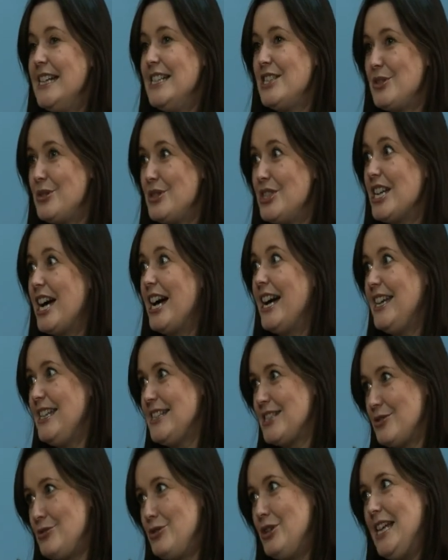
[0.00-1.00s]
so
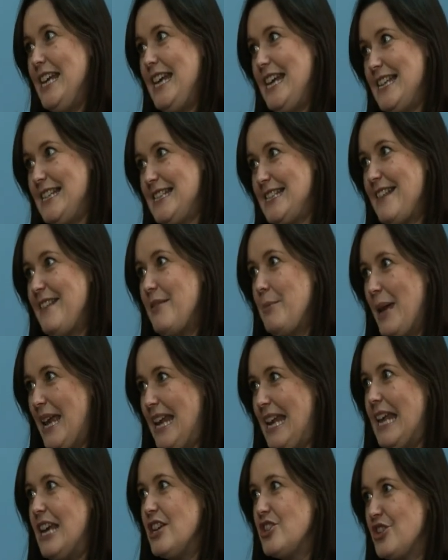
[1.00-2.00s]
size really is the
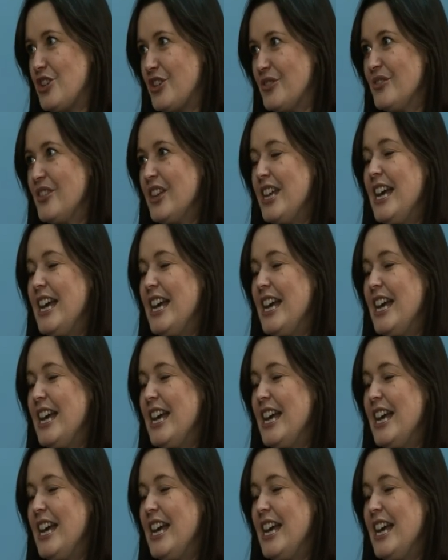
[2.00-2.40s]
main issue.